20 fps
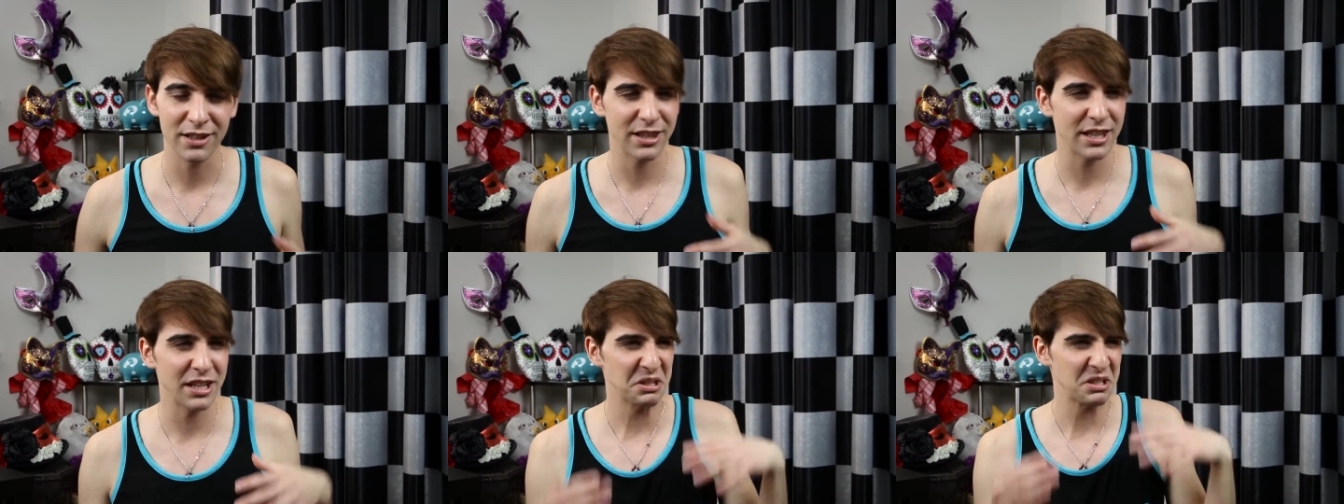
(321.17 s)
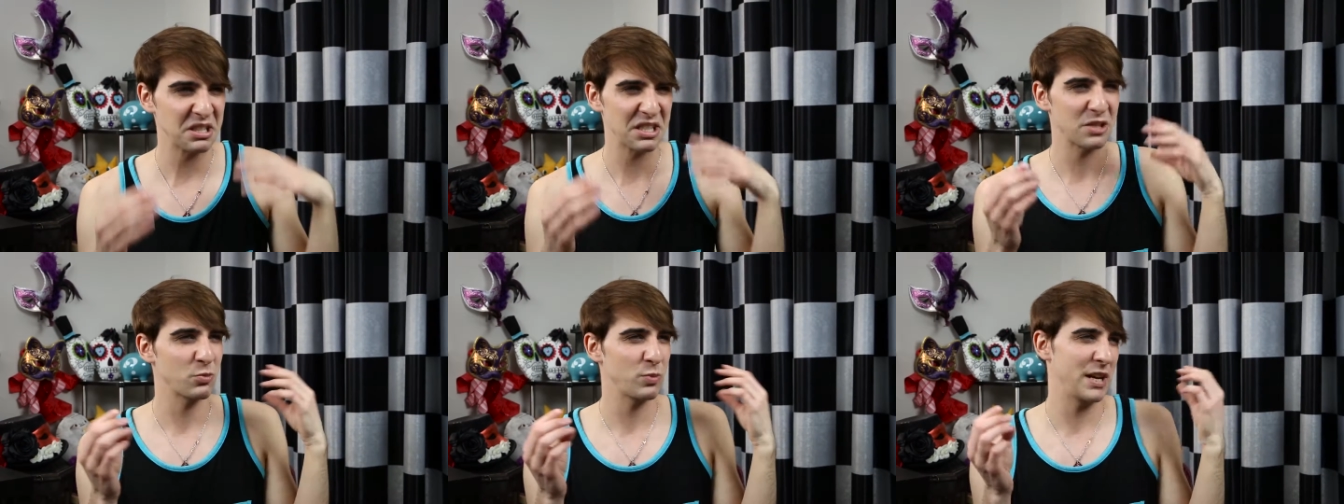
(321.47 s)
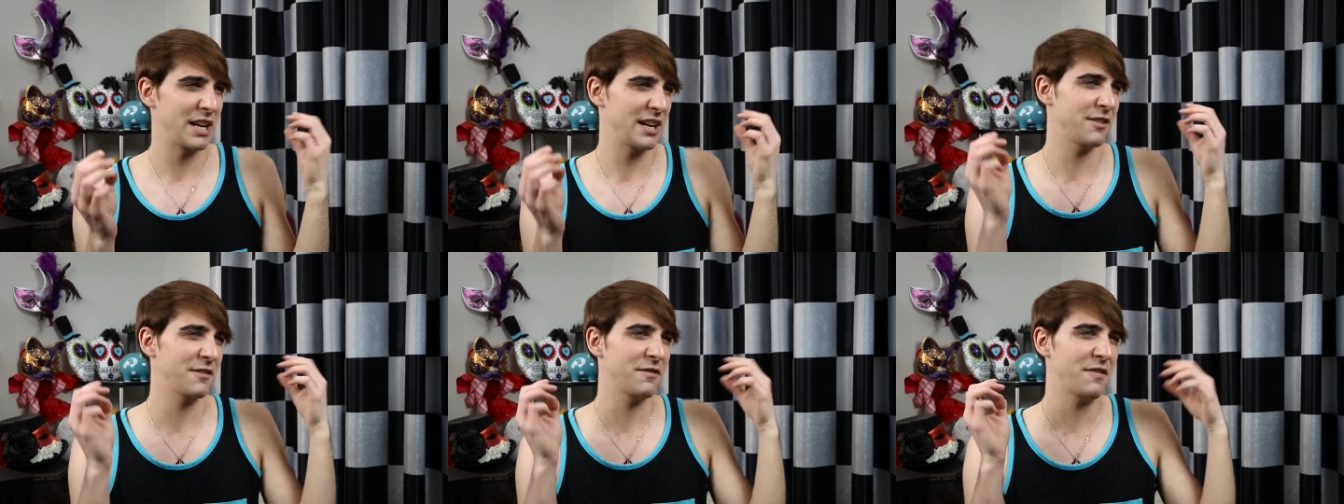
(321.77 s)
They're this
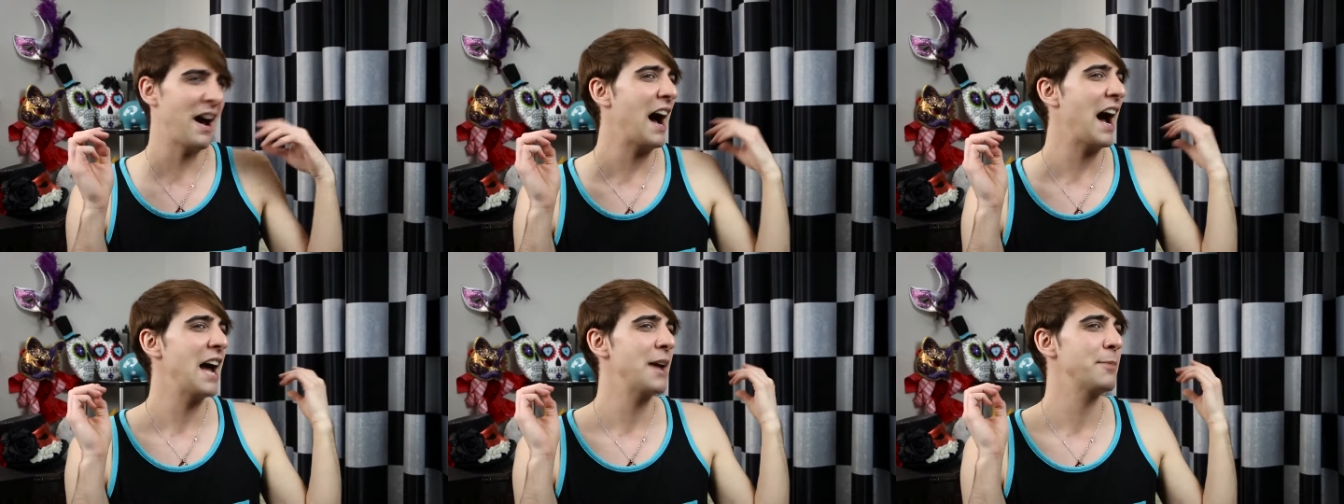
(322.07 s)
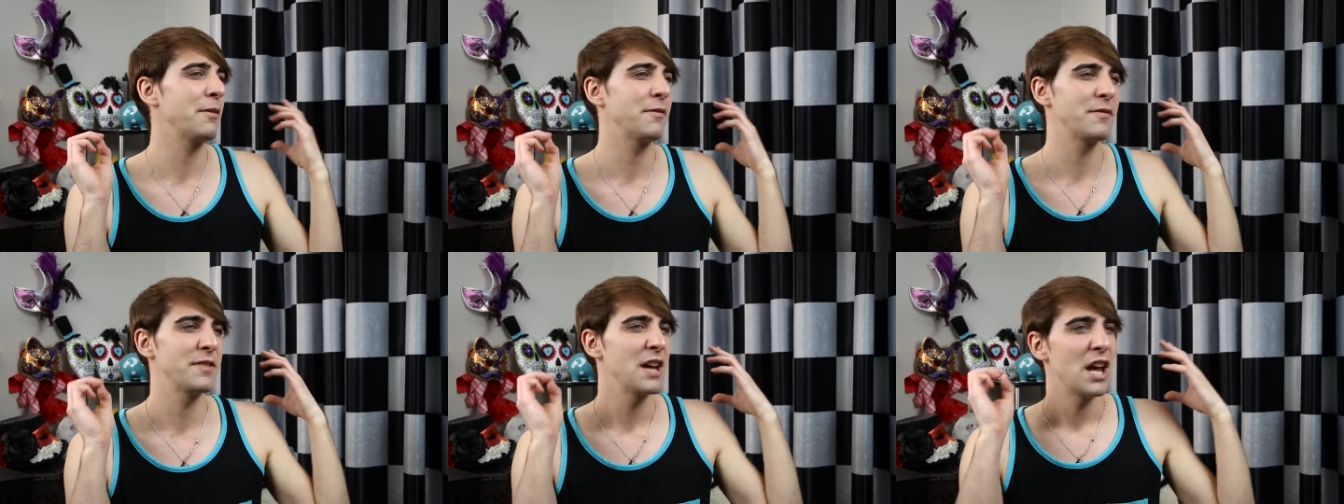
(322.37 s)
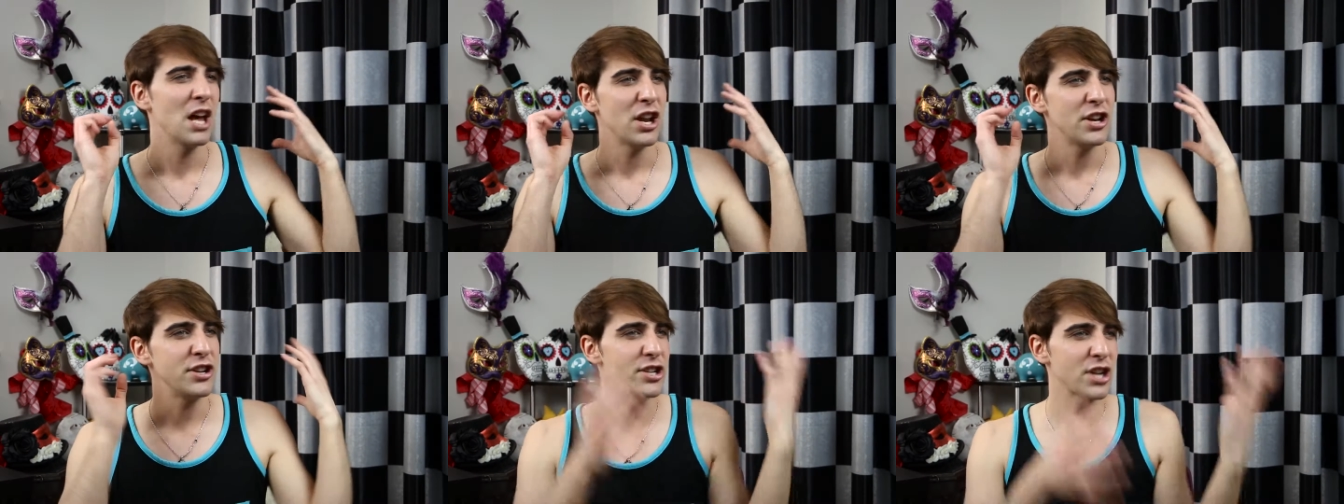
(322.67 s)
weird vibe of
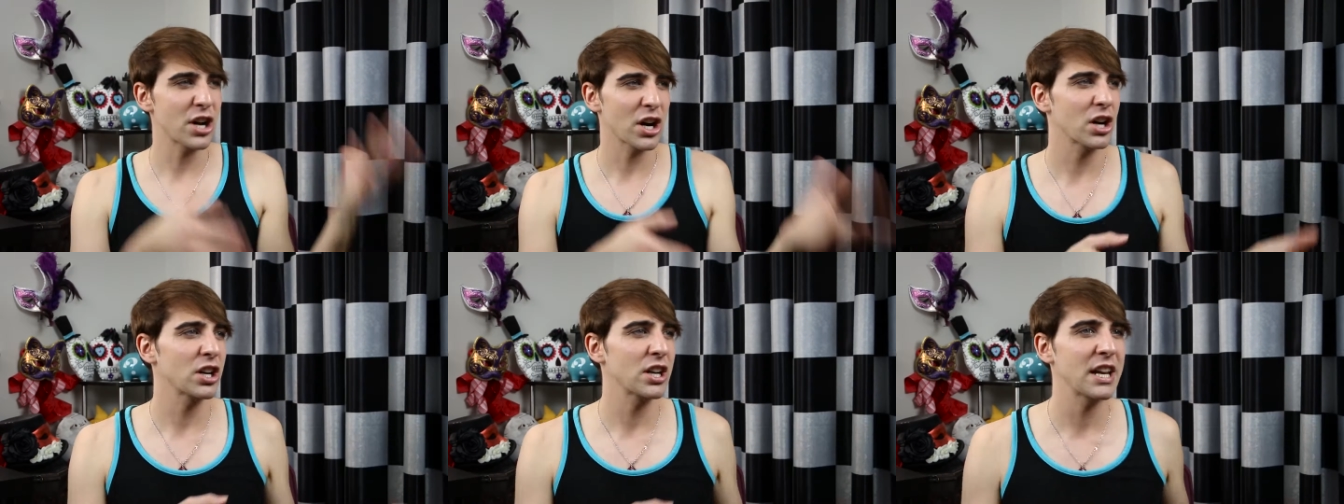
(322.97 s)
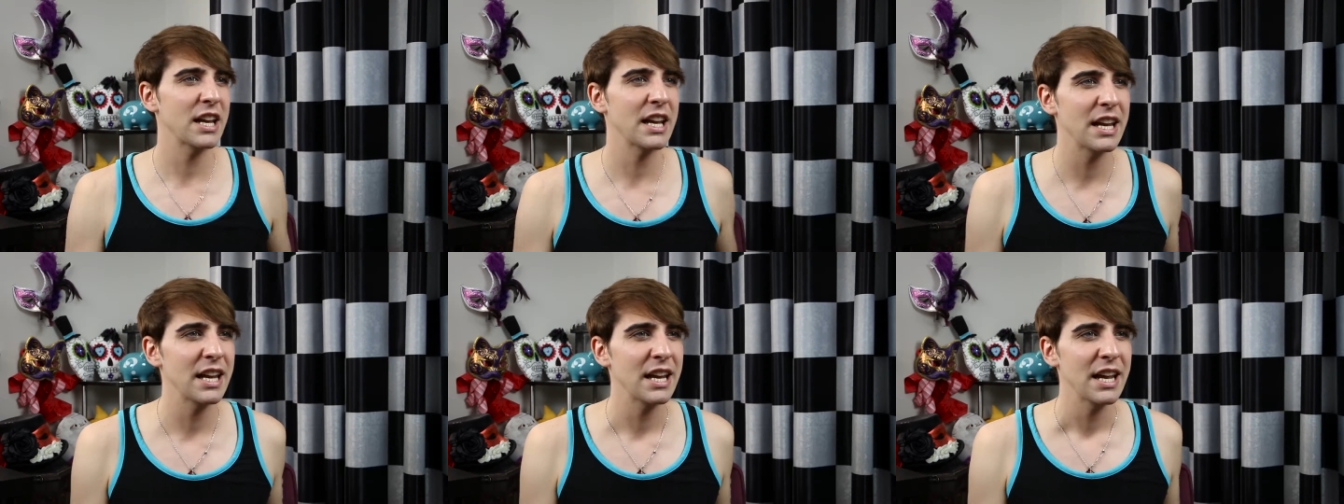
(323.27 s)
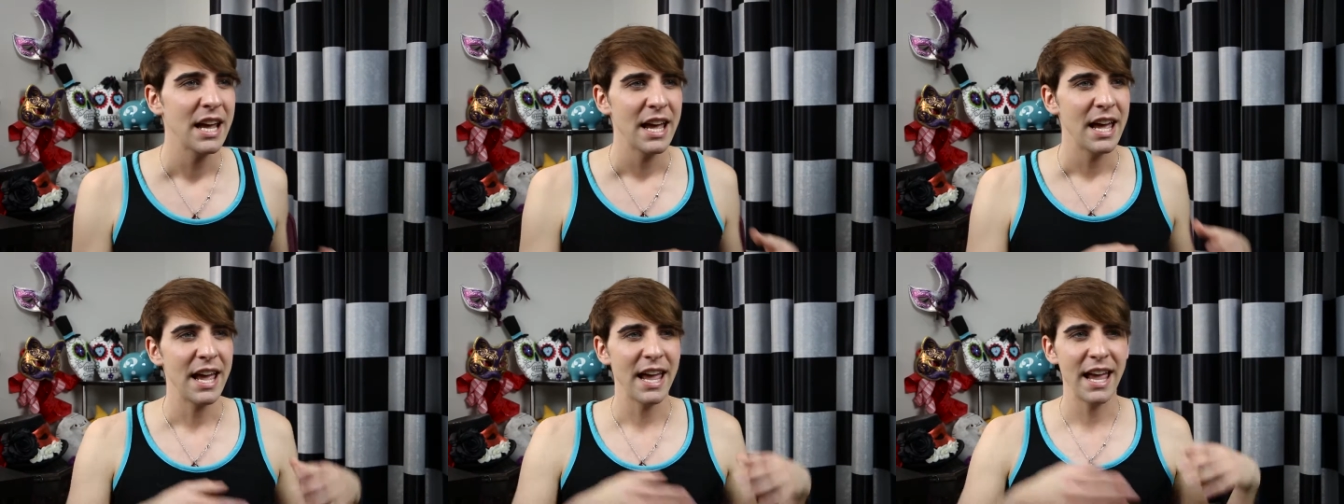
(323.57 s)
nerdy
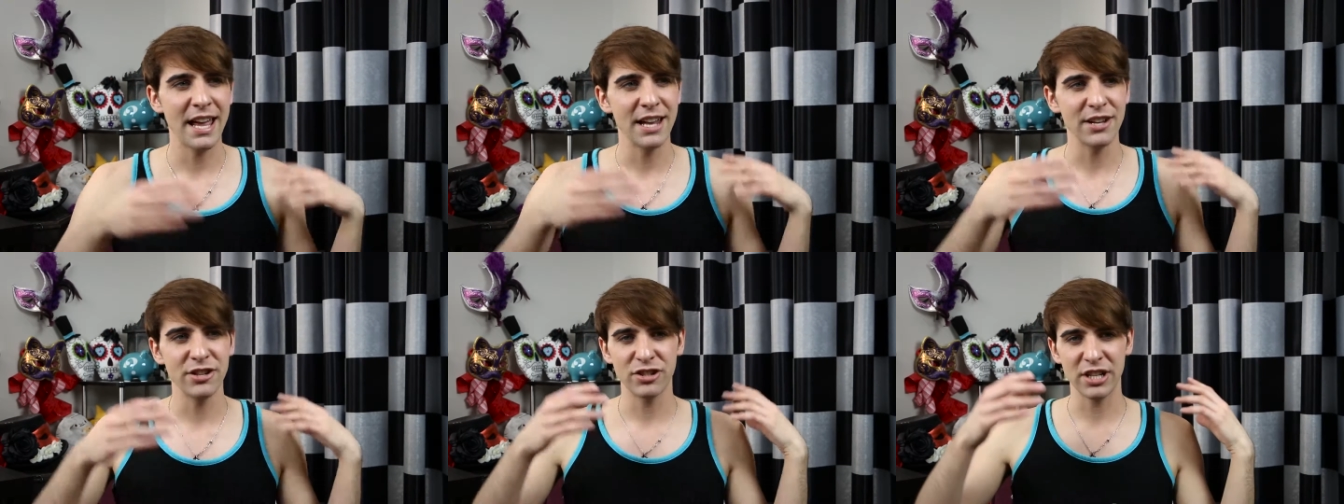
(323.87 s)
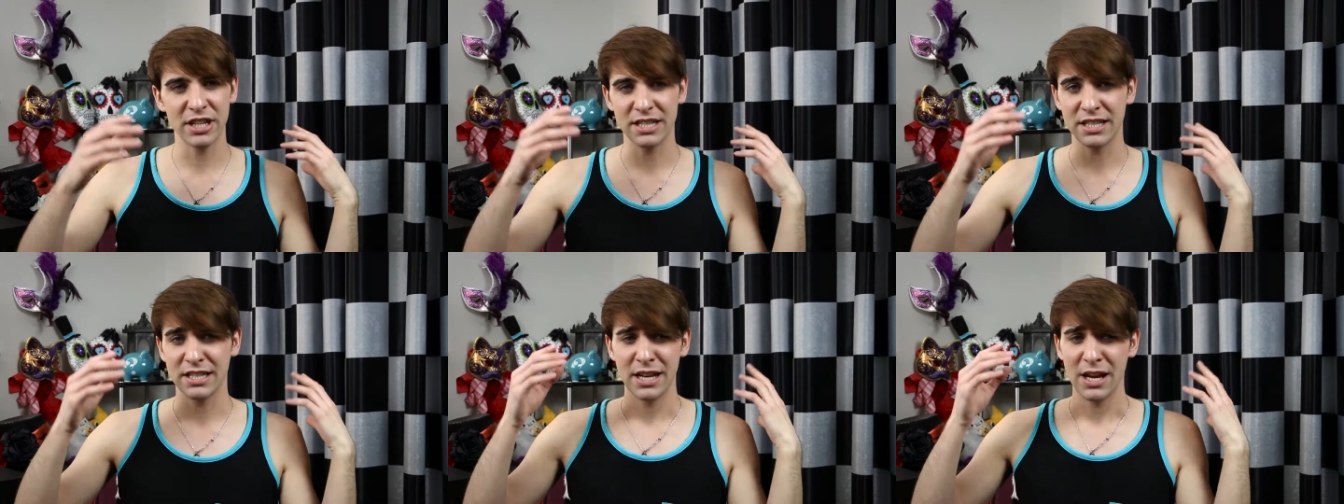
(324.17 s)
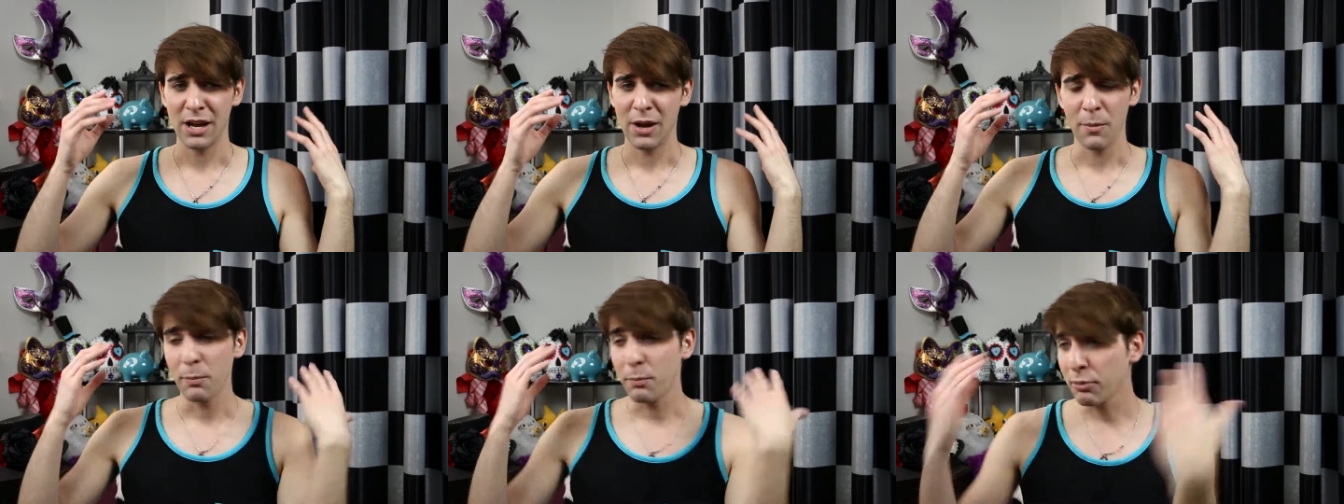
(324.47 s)
and just
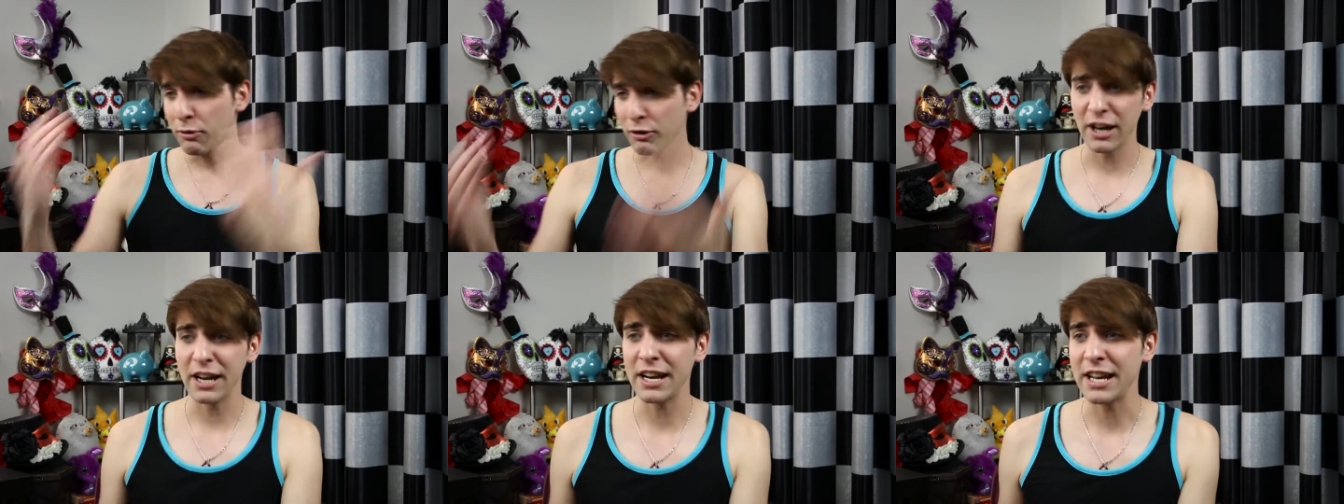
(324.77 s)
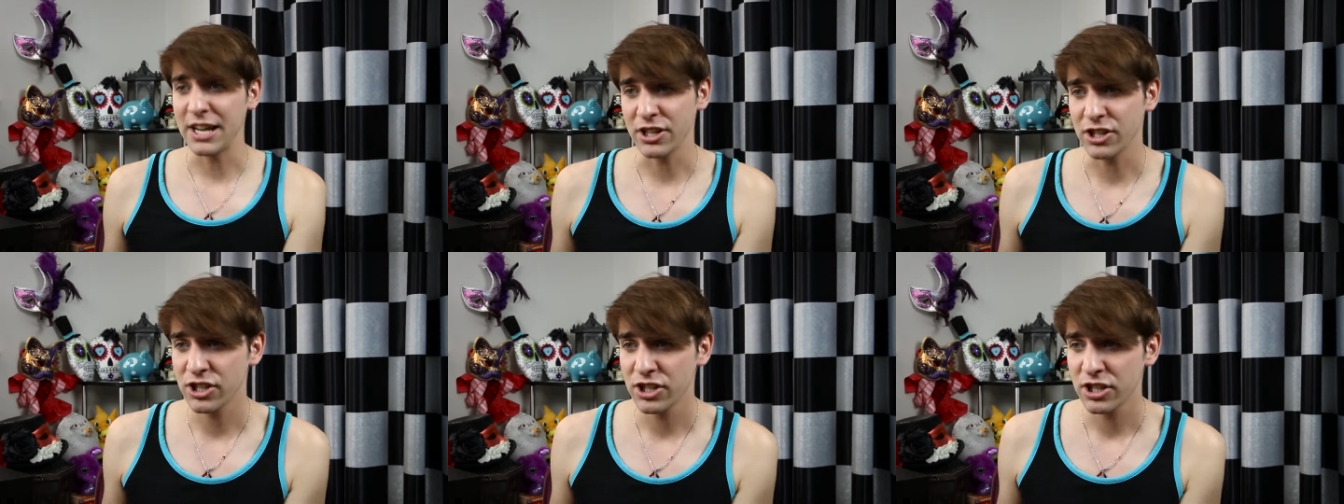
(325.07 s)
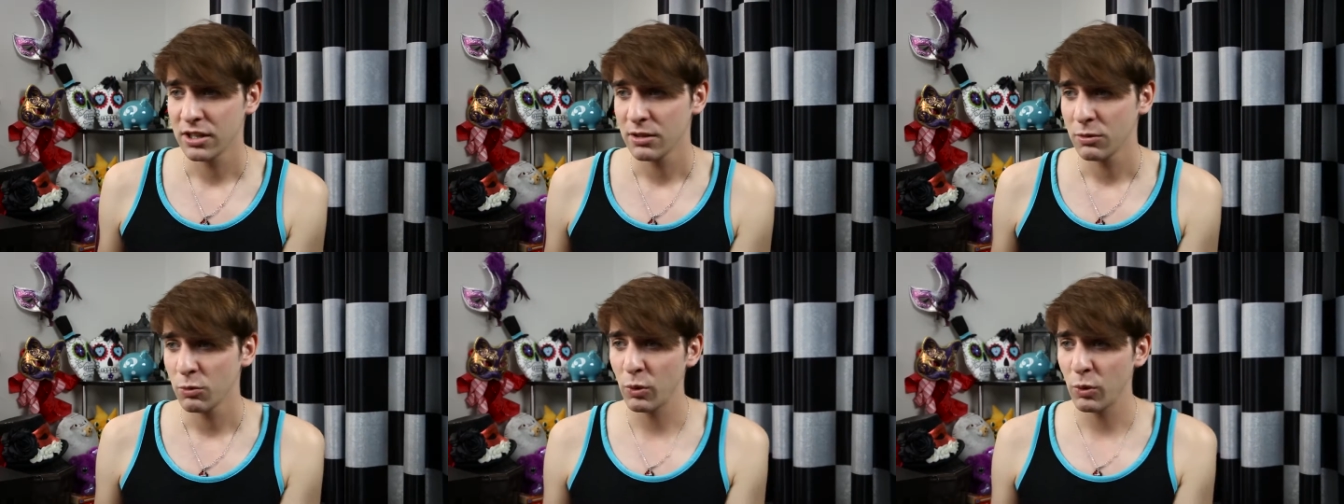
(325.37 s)
British,